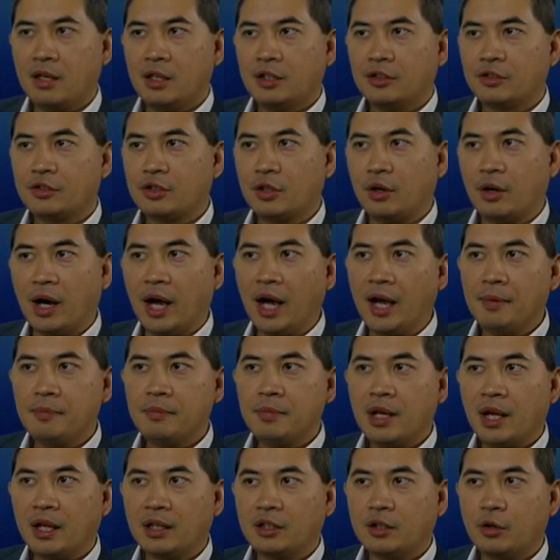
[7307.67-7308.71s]
So I'm
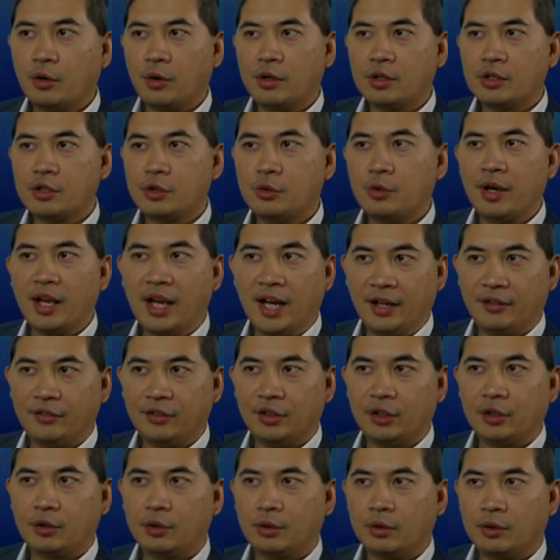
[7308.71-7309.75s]
not going to
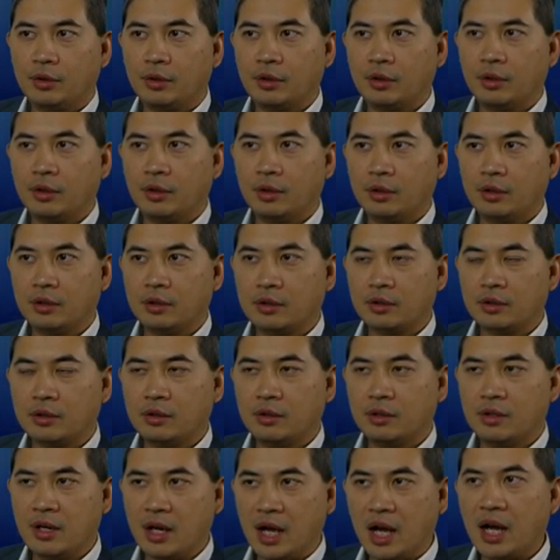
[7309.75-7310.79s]
ever
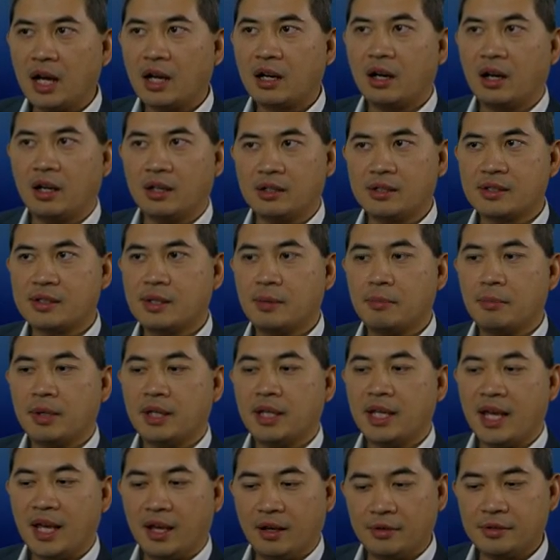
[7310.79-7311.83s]
knock on
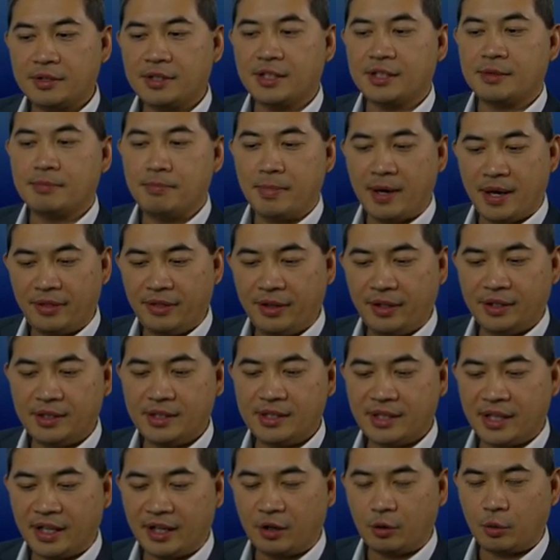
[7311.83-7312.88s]
somebody else's
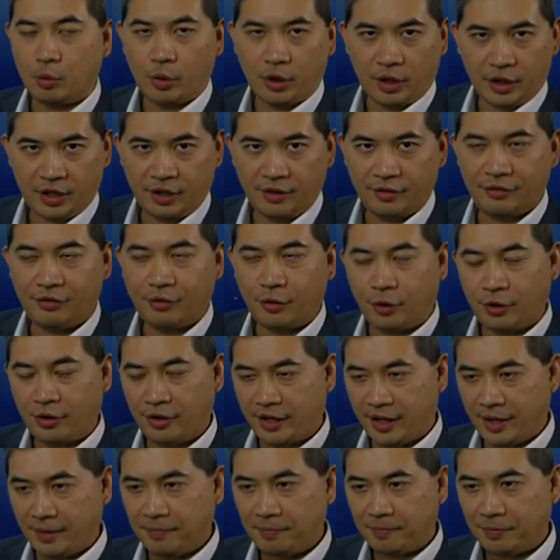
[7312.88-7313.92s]
methods that are working for
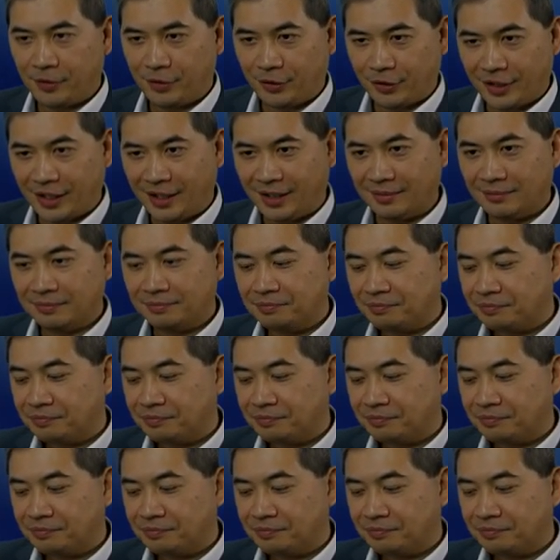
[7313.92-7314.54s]
them, okay?